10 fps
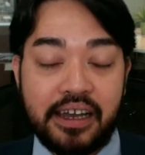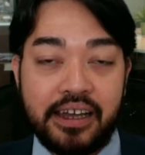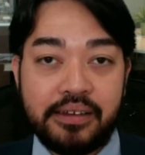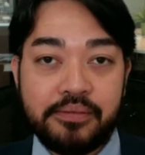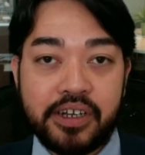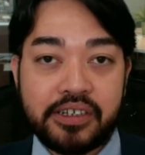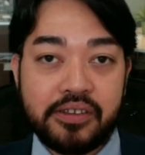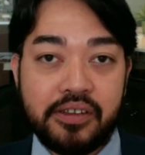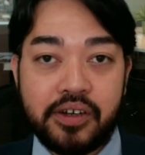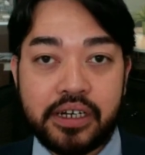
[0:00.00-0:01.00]
an immigration
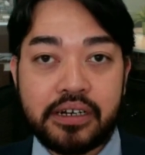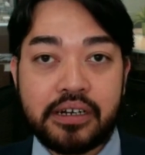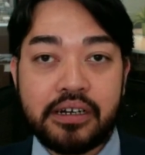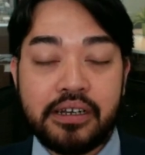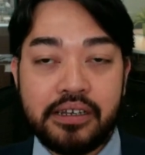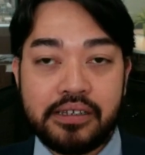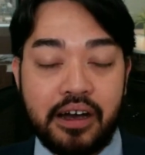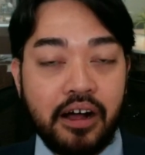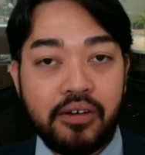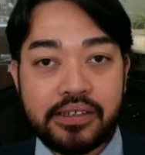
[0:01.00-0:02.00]
lawyer is
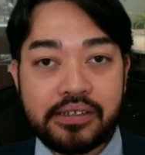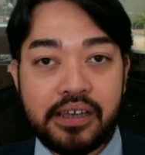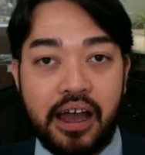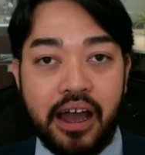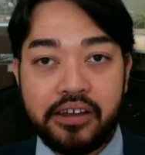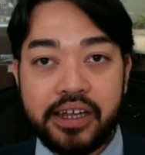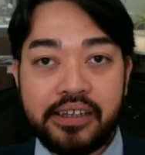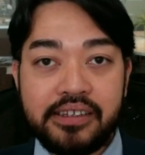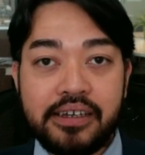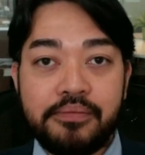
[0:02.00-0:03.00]
always a good
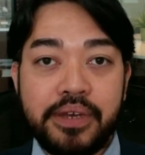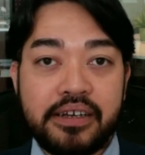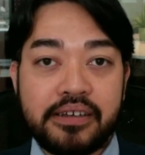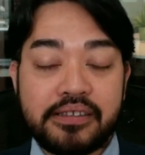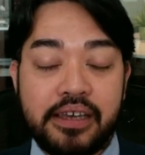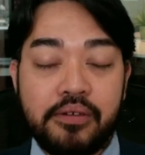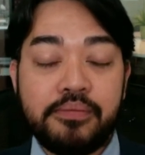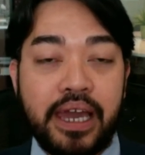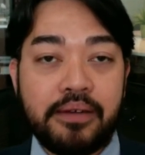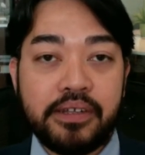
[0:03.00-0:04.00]
idea because they will
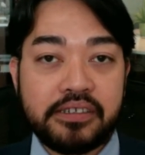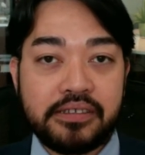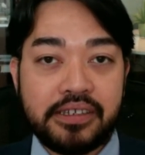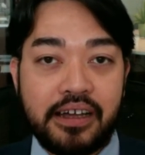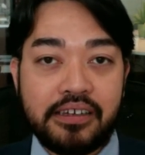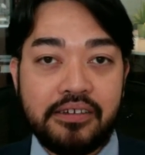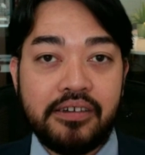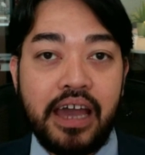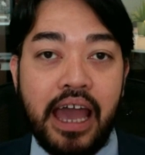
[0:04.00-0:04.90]
be able to tell you